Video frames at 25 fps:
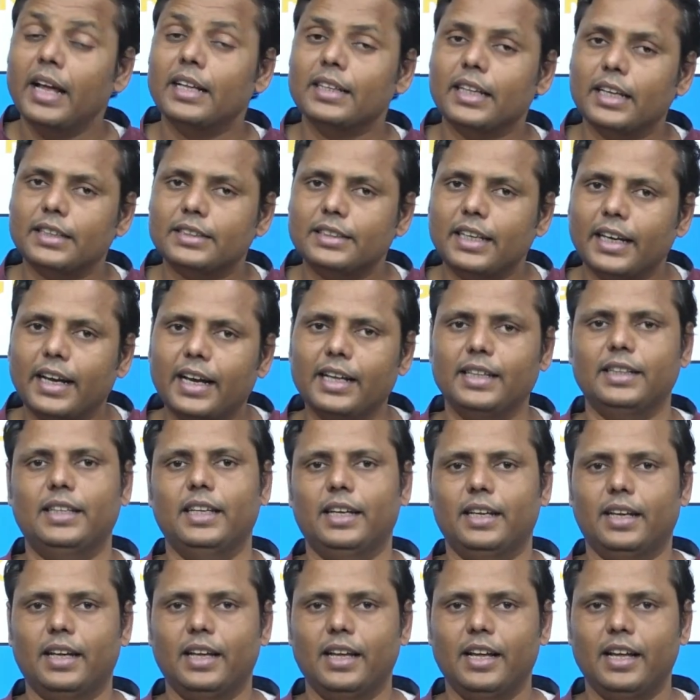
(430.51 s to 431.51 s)
The second
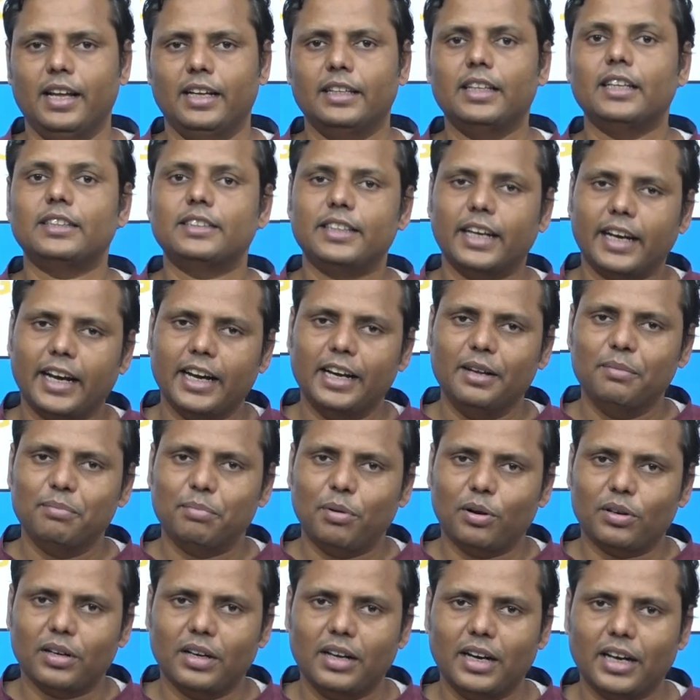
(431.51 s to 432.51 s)
thing, the second
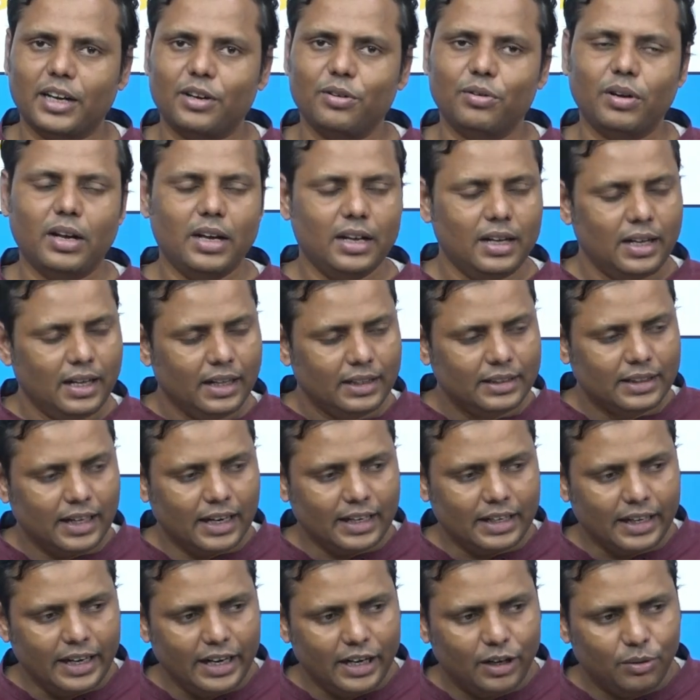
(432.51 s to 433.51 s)
important lacuna,
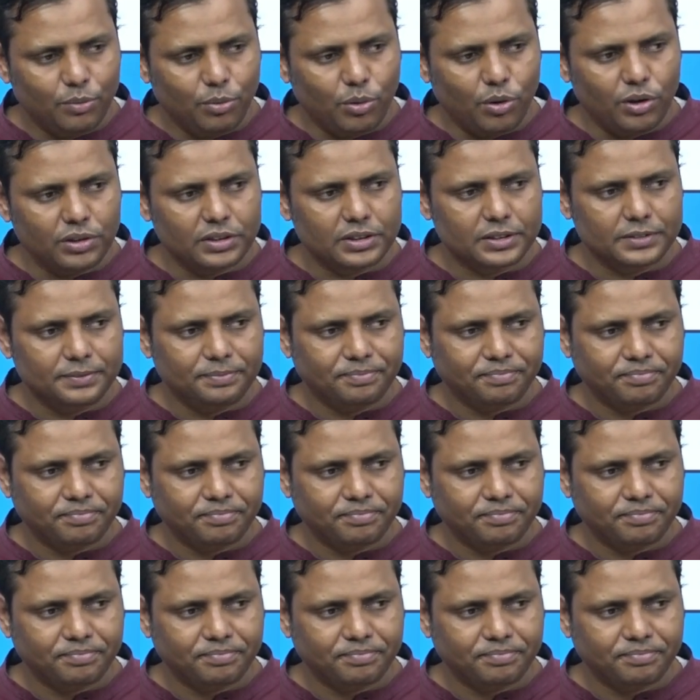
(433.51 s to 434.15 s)
that it was,